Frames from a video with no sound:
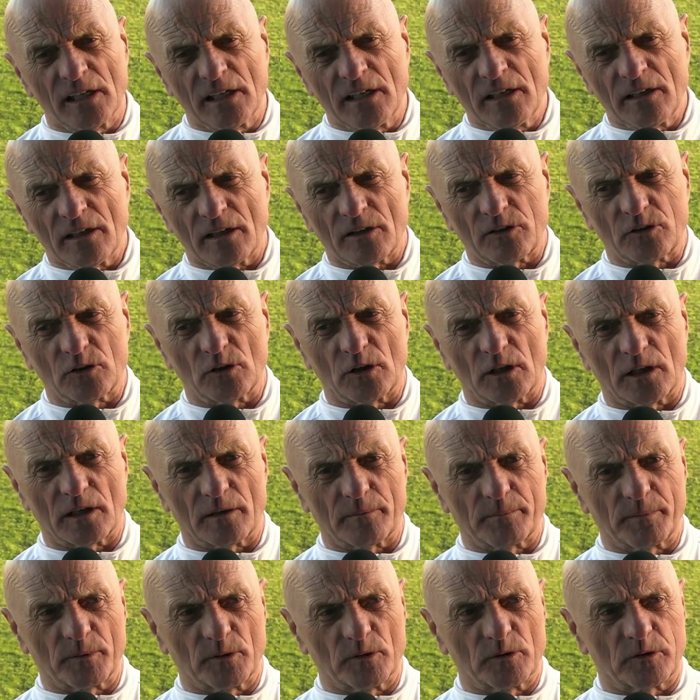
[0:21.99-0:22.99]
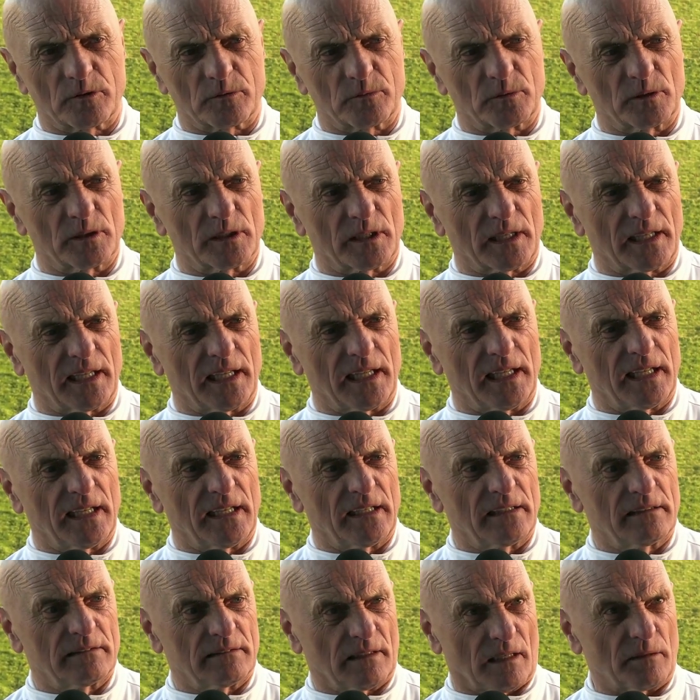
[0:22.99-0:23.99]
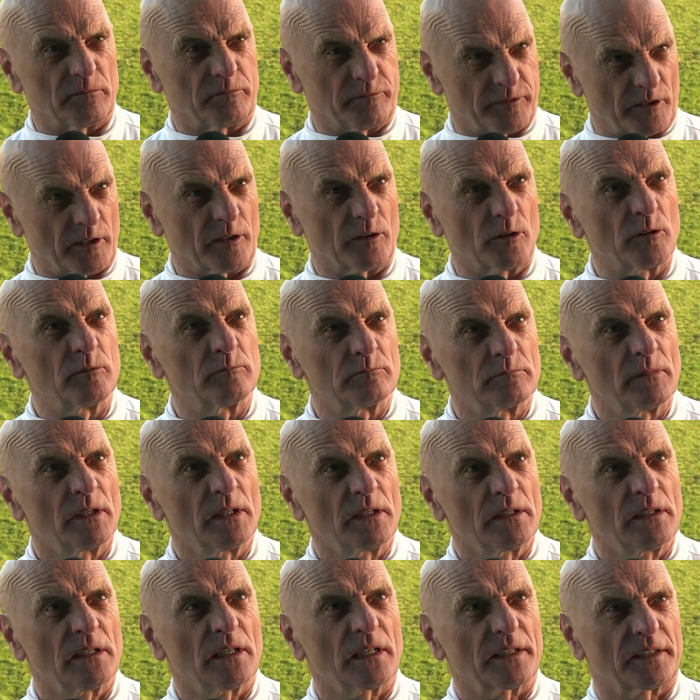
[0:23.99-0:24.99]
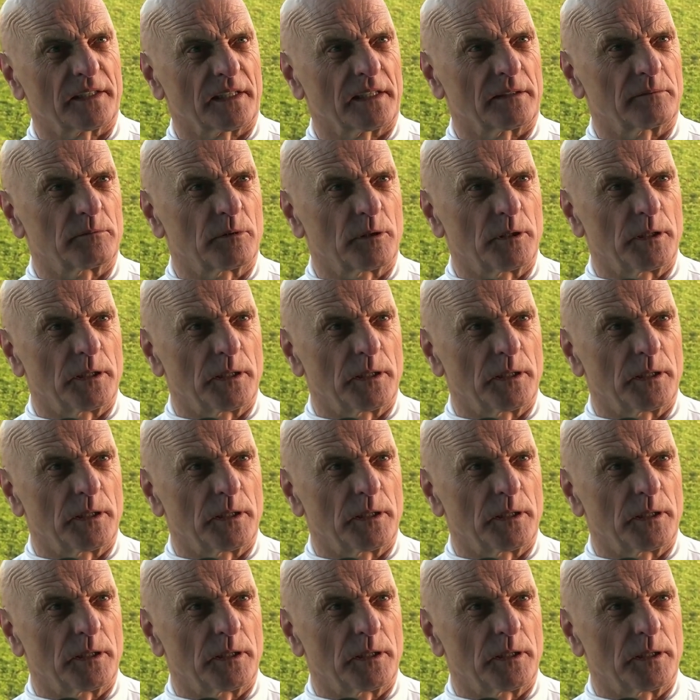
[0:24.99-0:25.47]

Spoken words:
I thought Arbroath were up for it, though. I think we